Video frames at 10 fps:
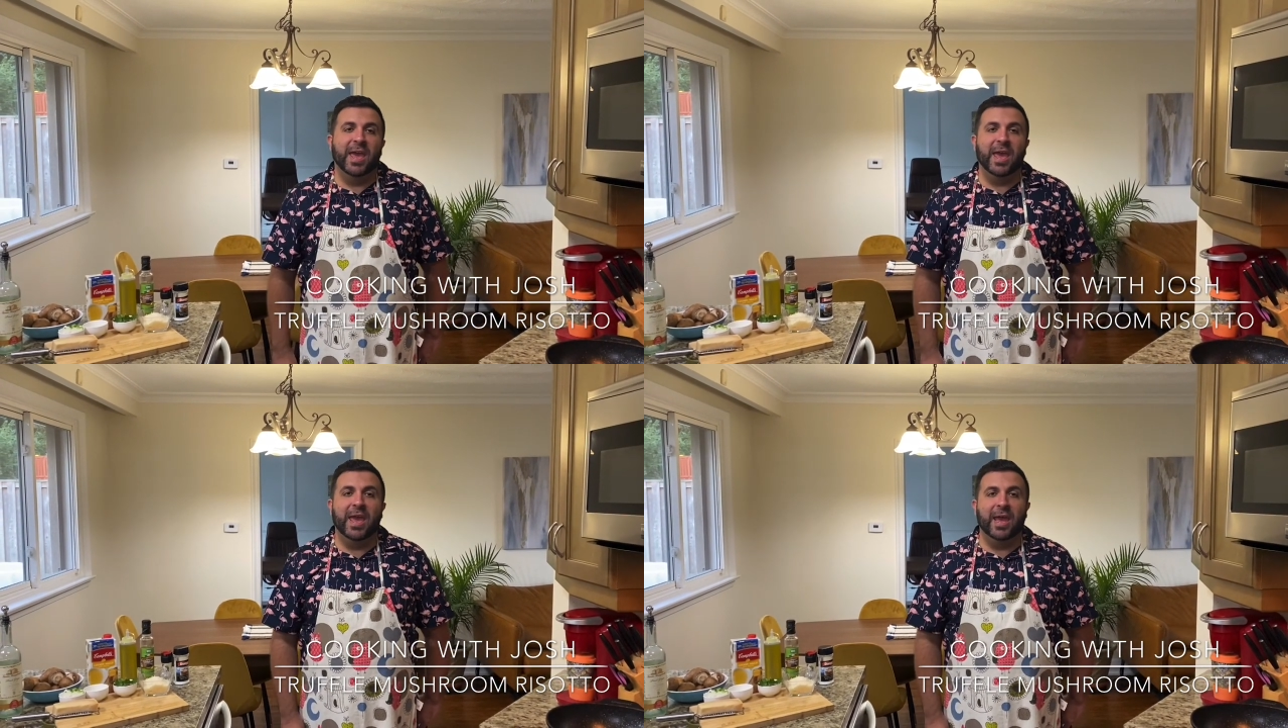
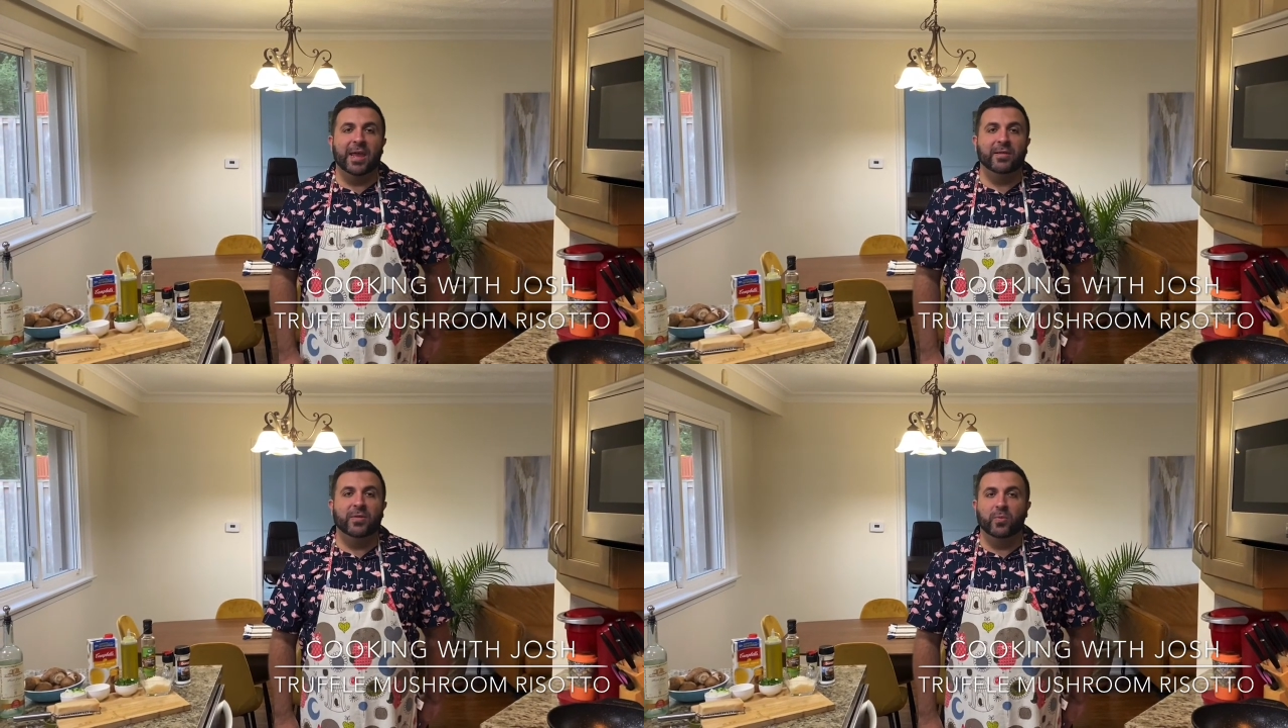
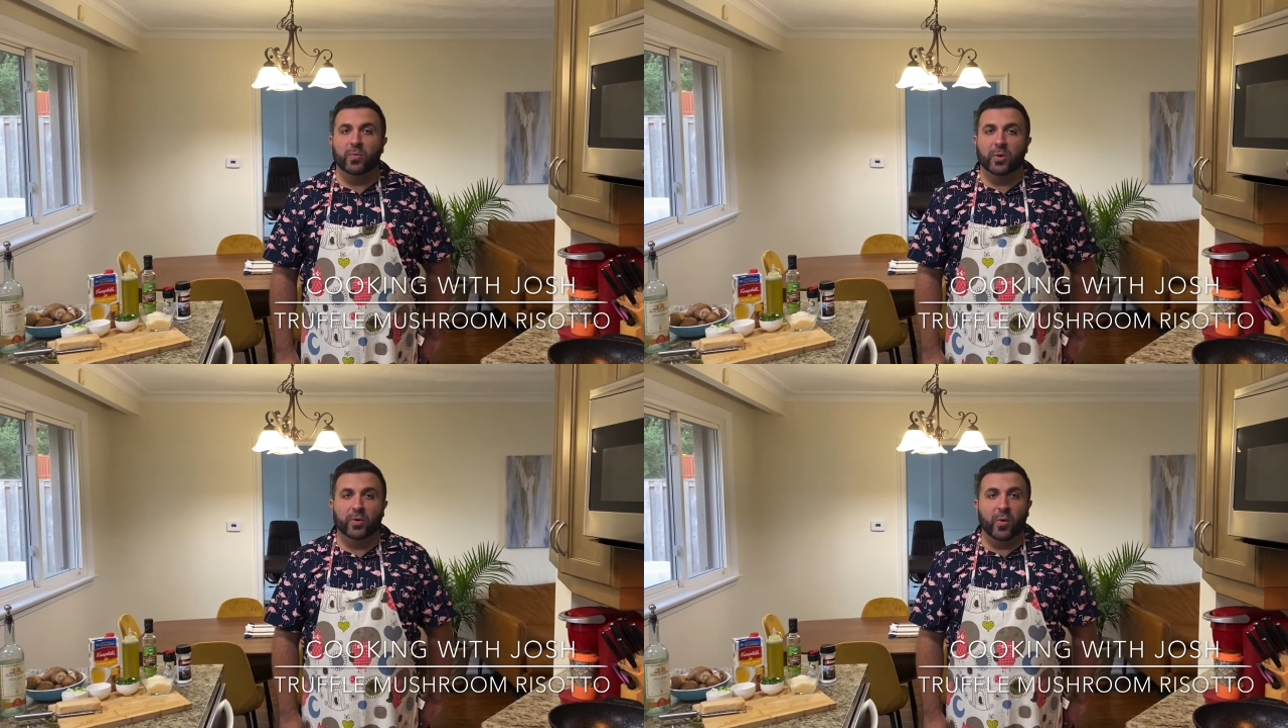And
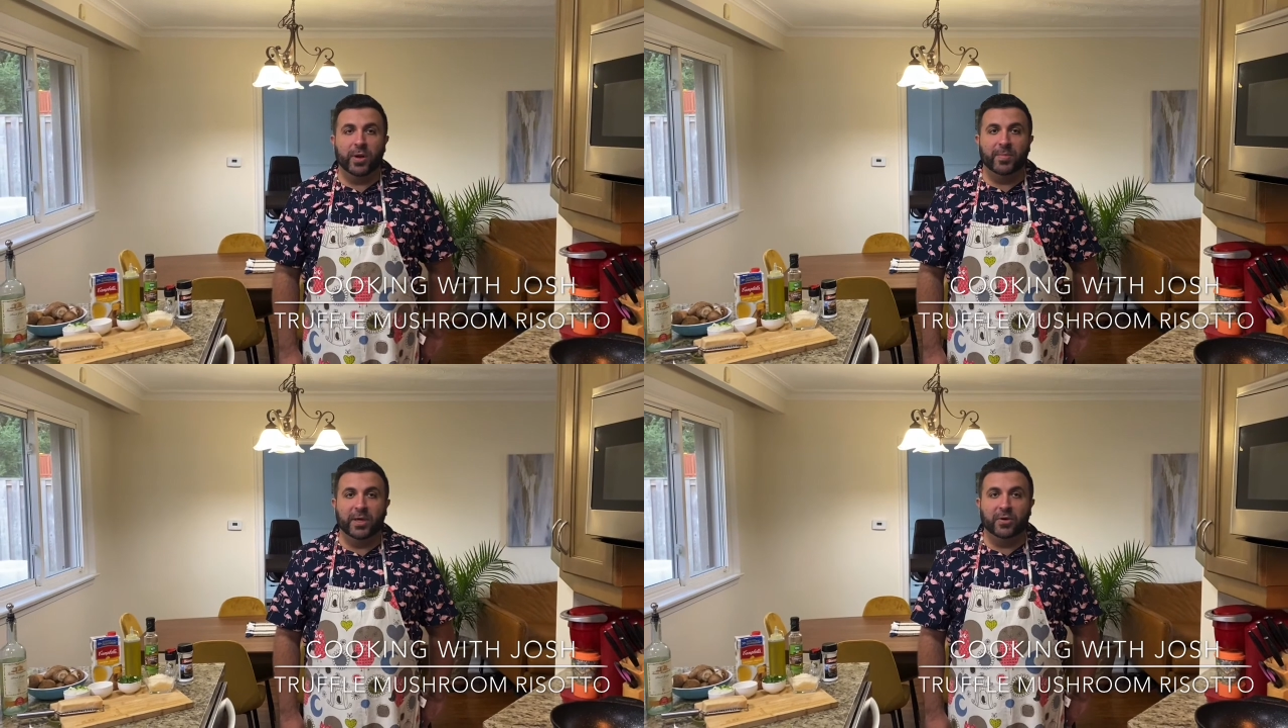we're going
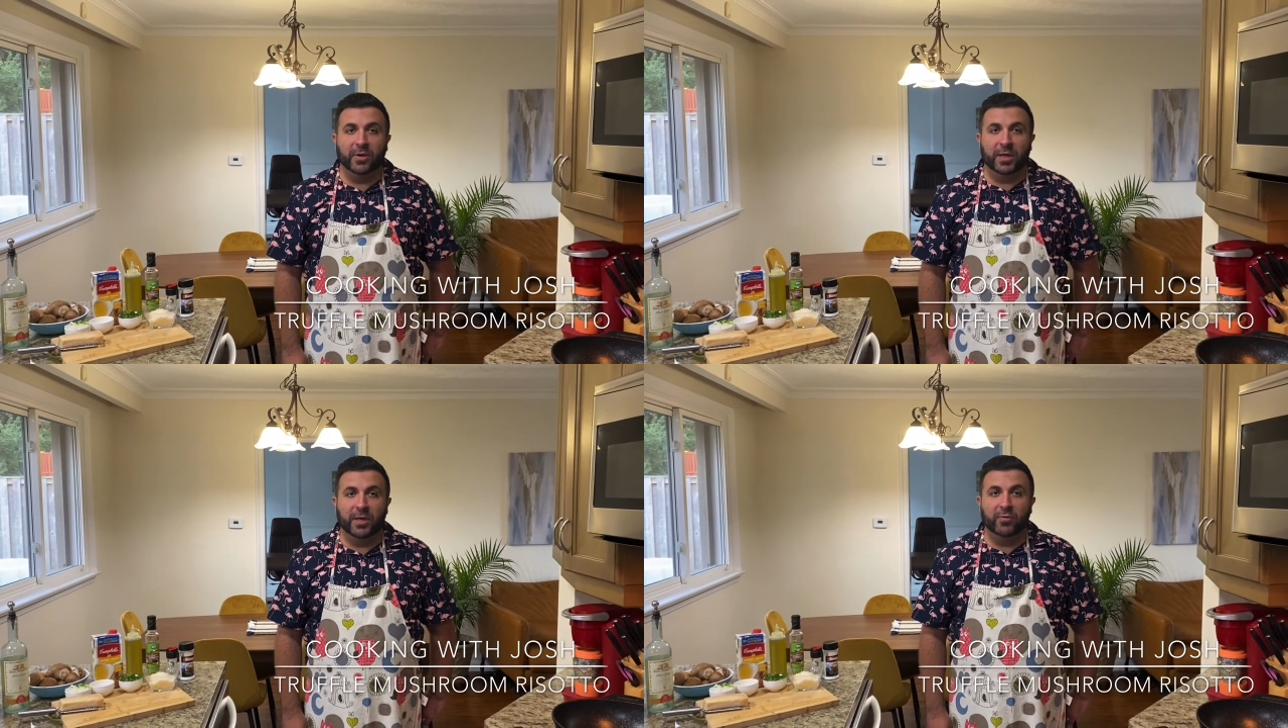to be
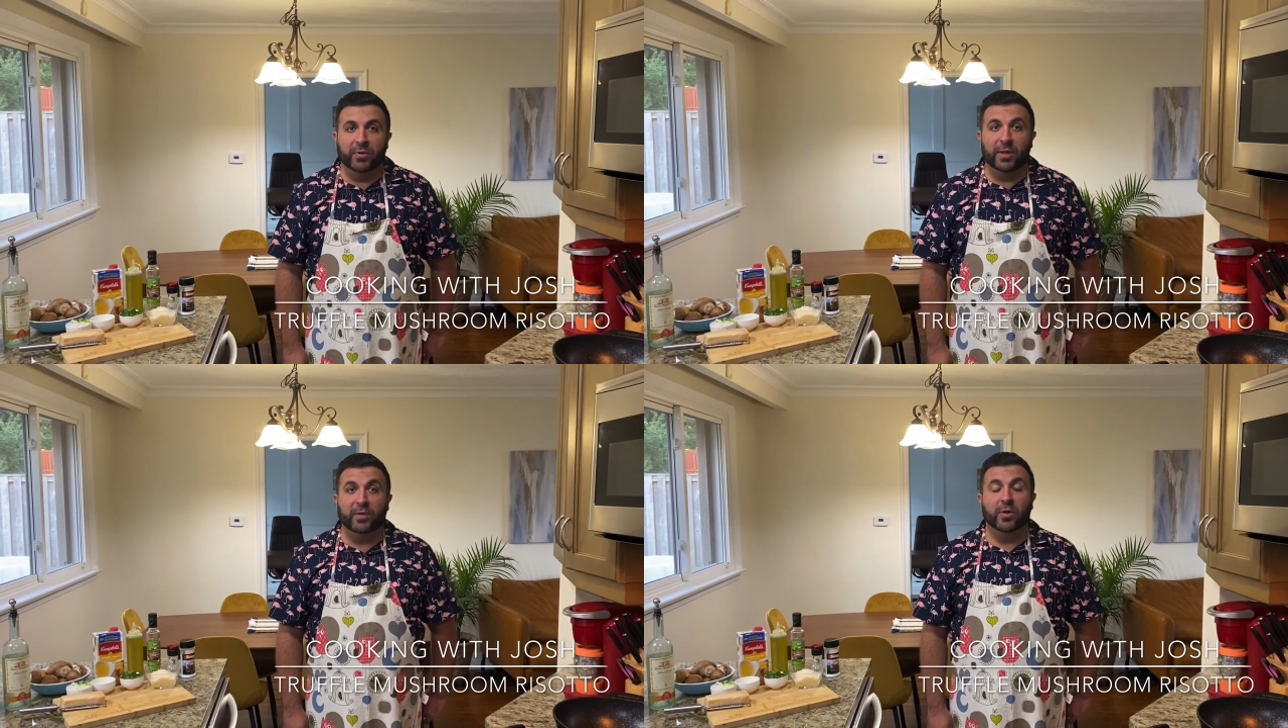cooking
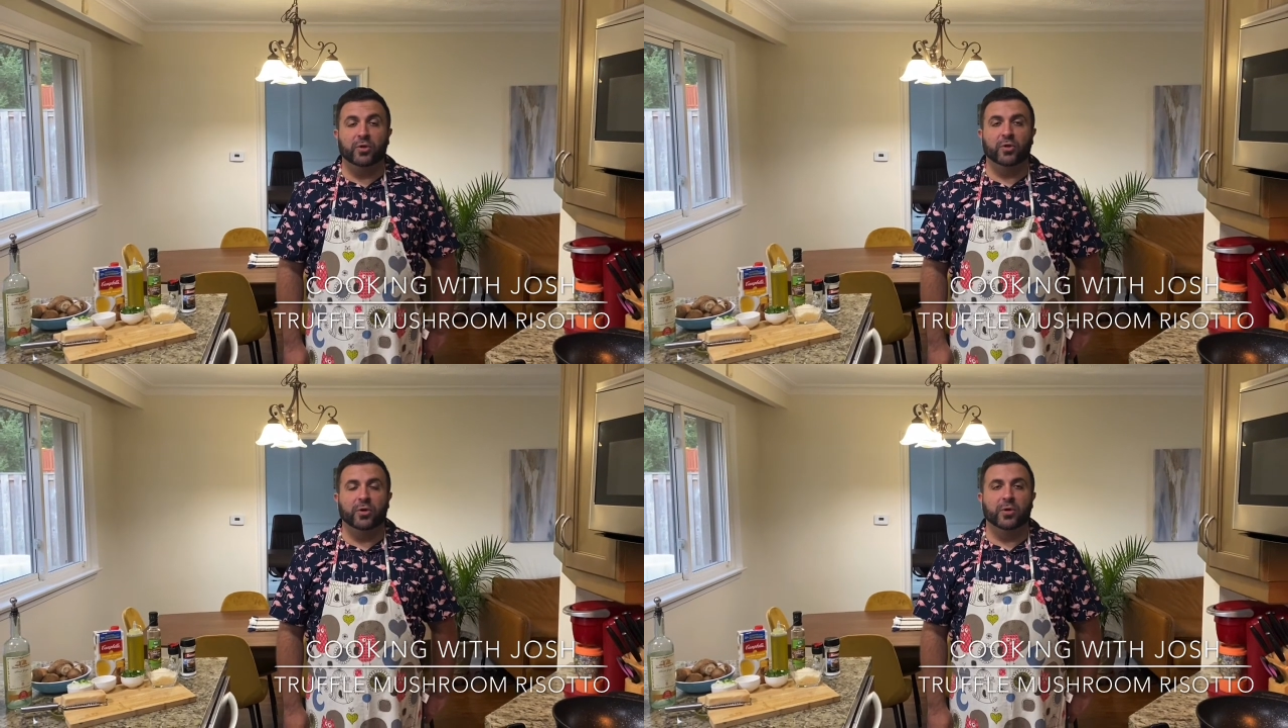
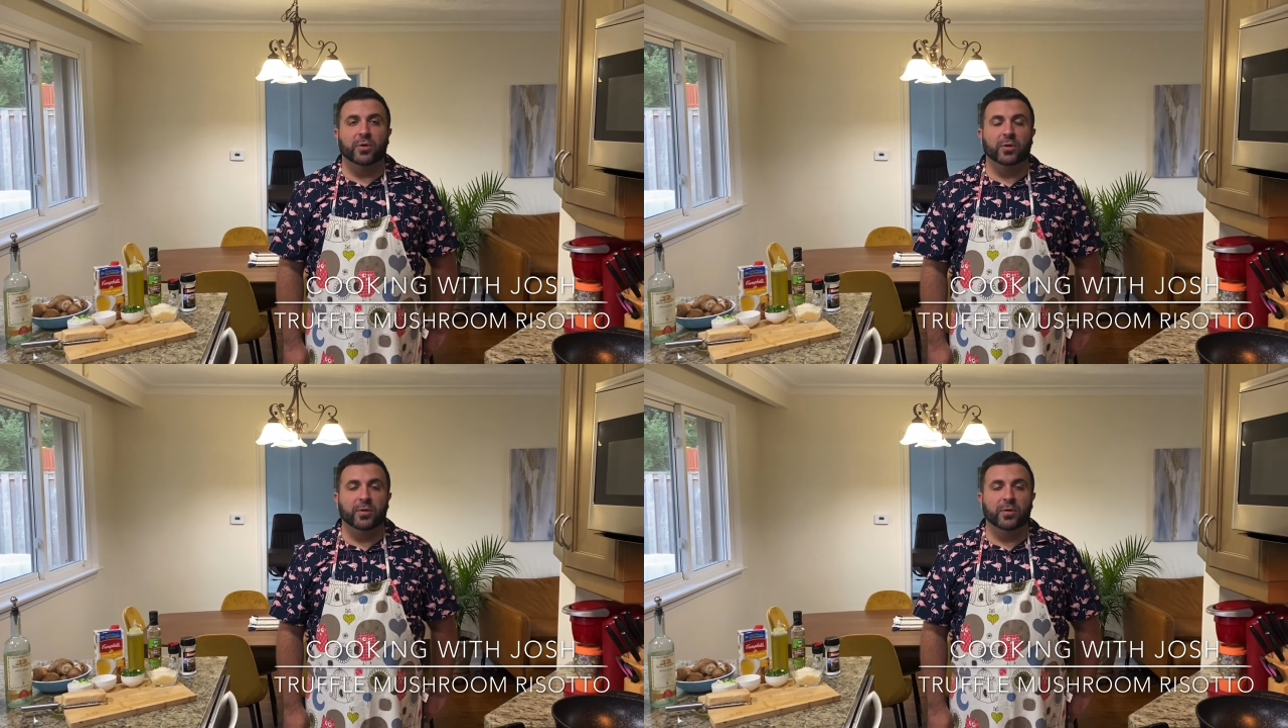risotto.